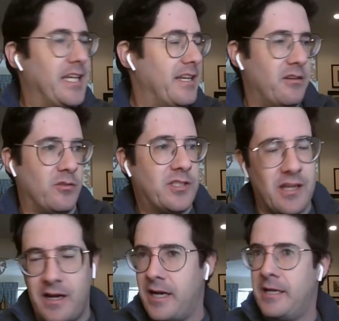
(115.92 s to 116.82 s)
getting
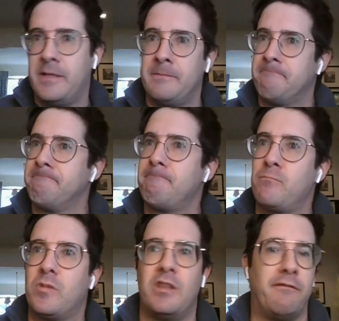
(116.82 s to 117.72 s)
outside,
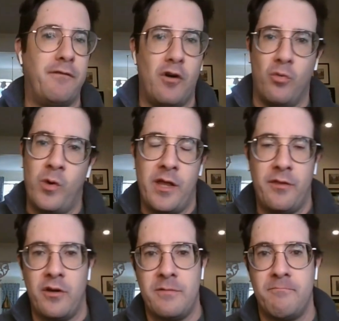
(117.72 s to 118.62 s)
the fall
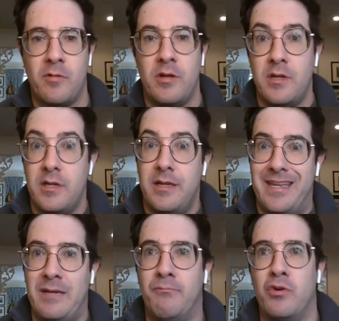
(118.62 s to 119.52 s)
weather,
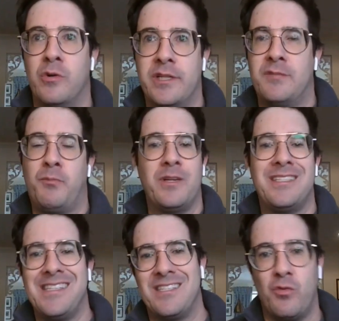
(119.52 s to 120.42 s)
a Bruins
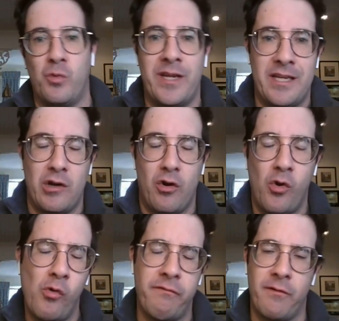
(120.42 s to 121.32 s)
preseason win
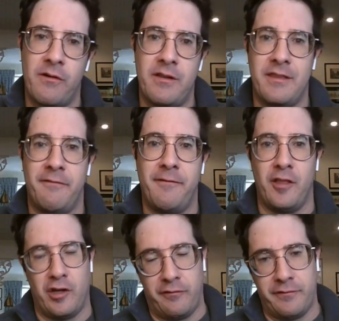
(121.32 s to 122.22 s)
over the
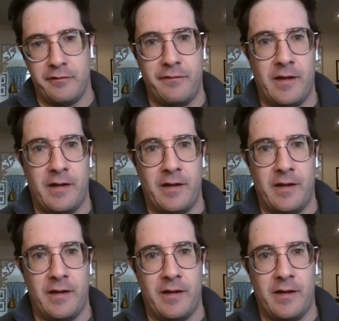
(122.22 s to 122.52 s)
Philadelphia